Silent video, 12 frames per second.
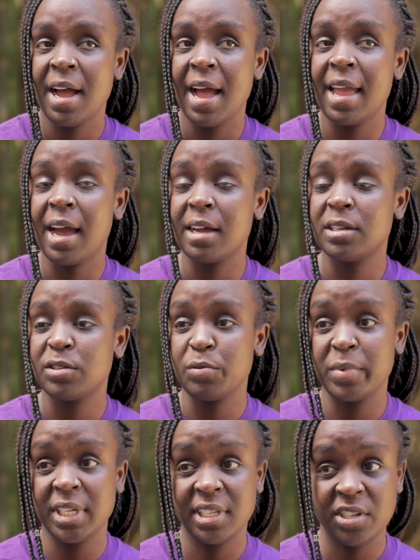I had so
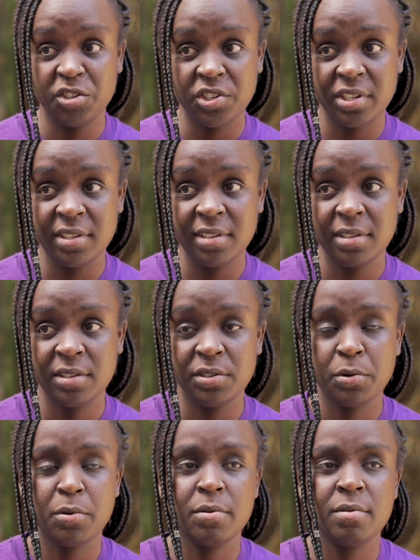many seizures.
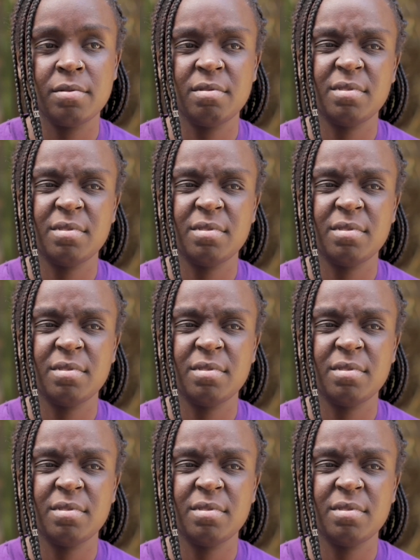So